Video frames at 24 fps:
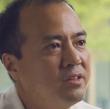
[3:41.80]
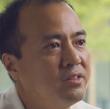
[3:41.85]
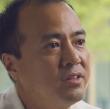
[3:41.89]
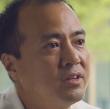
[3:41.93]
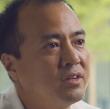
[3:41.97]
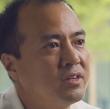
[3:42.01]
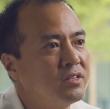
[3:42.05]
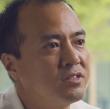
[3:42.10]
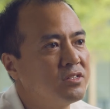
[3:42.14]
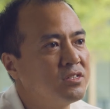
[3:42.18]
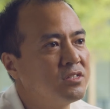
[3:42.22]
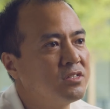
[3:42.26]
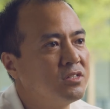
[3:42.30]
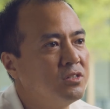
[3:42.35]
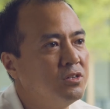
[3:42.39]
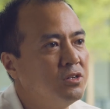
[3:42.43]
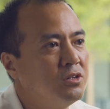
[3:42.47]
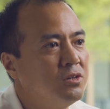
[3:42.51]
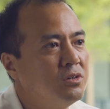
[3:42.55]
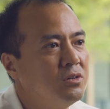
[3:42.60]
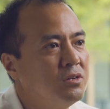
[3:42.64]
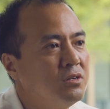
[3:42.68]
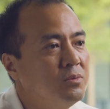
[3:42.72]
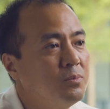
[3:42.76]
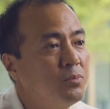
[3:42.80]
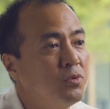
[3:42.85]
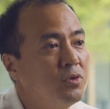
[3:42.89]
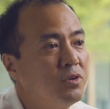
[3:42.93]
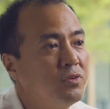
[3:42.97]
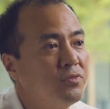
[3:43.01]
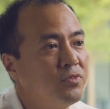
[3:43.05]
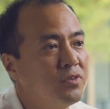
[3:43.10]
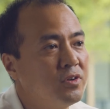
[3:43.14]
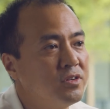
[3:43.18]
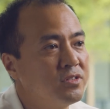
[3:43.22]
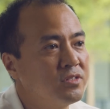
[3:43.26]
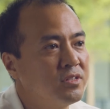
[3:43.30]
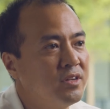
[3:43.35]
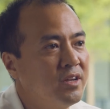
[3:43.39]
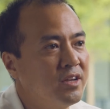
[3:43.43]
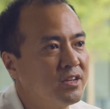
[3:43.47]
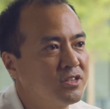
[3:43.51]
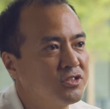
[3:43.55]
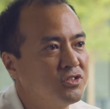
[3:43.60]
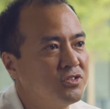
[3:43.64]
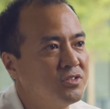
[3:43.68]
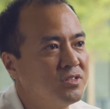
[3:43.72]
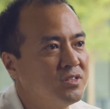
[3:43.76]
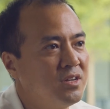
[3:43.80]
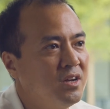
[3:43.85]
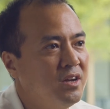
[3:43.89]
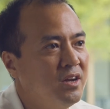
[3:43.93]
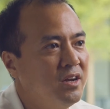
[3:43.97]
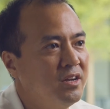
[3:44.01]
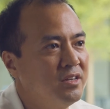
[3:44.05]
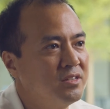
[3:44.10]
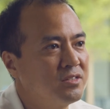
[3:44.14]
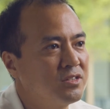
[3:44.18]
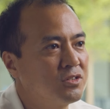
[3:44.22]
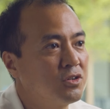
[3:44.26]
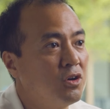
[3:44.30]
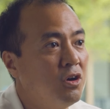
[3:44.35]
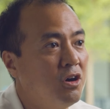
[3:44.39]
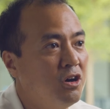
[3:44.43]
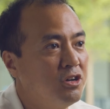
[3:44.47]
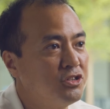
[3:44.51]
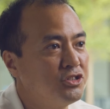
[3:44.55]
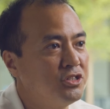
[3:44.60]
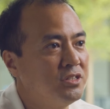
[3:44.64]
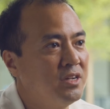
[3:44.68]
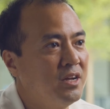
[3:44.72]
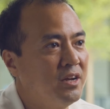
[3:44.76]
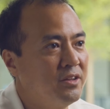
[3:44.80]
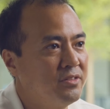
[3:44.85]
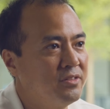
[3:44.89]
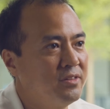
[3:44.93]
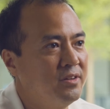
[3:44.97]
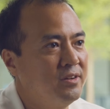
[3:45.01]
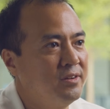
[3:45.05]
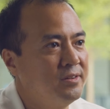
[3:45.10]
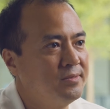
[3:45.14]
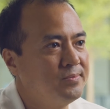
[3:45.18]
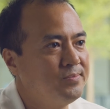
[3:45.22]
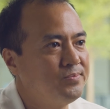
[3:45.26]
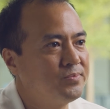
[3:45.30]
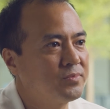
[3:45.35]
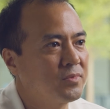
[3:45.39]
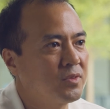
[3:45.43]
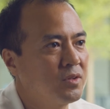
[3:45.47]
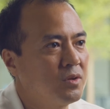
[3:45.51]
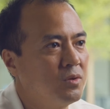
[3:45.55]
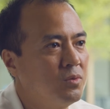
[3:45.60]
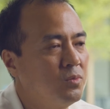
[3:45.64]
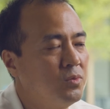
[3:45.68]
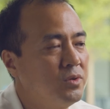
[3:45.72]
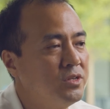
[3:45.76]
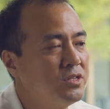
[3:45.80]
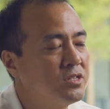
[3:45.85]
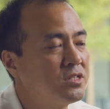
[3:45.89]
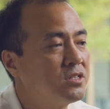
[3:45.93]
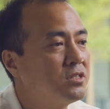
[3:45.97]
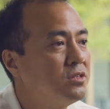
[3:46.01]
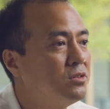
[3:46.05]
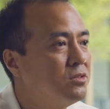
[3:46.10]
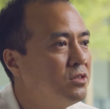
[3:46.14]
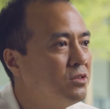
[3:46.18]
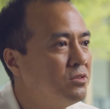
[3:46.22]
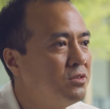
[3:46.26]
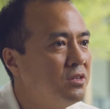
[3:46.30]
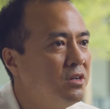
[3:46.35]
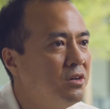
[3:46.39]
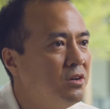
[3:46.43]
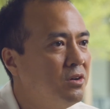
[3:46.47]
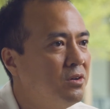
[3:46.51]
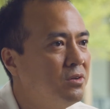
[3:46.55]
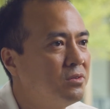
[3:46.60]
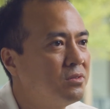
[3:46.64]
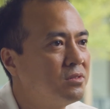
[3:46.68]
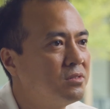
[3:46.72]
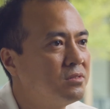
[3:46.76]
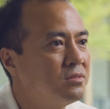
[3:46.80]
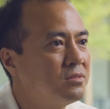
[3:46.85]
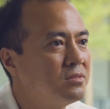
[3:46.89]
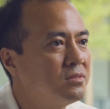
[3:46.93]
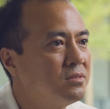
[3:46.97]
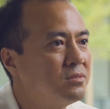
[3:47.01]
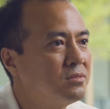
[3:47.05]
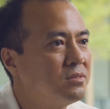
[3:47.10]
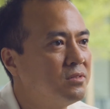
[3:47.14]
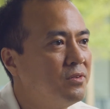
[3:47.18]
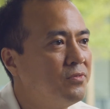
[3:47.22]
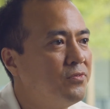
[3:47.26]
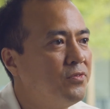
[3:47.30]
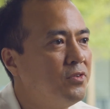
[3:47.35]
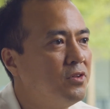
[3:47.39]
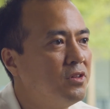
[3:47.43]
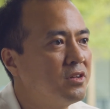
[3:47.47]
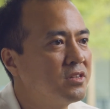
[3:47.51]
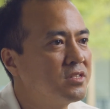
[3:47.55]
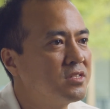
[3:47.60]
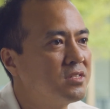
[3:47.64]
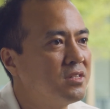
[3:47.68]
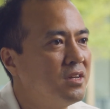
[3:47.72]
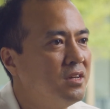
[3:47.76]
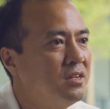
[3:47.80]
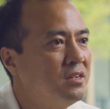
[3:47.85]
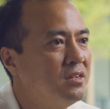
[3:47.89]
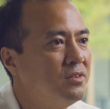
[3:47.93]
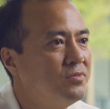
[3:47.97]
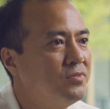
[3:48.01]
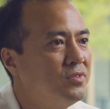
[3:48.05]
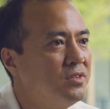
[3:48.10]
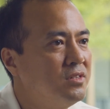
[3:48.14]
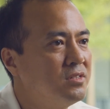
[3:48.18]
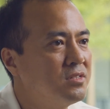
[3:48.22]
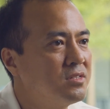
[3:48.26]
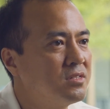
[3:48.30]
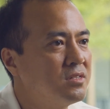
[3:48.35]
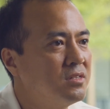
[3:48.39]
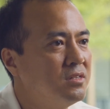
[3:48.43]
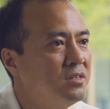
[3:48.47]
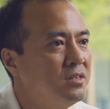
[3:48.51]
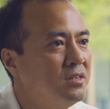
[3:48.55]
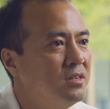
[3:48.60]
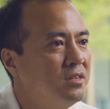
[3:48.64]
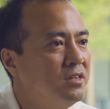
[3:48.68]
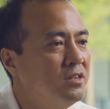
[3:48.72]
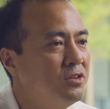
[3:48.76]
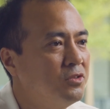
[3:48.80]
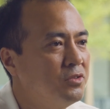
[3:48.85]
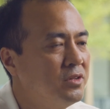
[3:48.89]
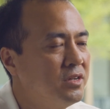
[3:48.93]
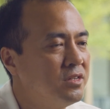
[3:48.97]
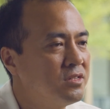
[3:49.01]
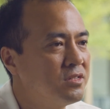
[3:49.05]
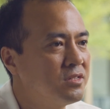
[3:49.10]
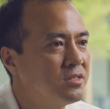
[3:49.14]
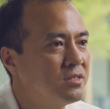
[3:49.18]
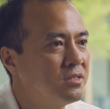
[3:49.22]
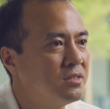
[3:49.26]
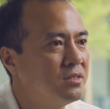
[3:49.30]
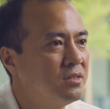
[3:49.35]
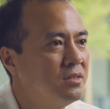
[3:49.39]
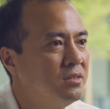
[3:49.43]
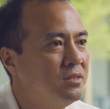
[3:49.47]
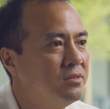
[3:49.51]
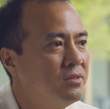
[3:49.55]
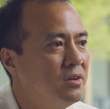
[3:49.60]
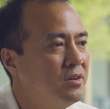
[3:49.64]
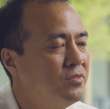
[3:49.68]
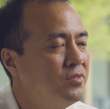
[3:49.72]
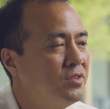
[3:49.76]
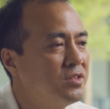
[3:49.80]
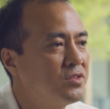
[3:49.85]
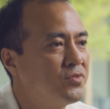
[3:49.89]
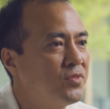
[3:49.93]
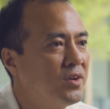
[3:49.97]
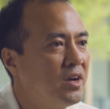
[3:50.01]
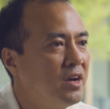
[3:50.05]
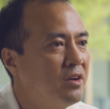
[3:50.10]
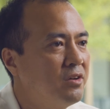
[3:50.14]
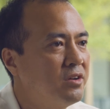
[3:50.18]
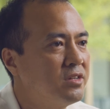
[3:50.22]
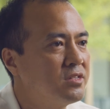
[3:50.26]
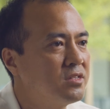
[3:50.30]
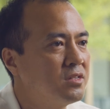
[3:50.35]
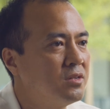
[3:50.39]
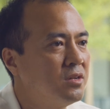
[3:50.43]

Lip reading: think it's still important for us to exercise caution out there. We still don't know the full extent of this illness, of this virus,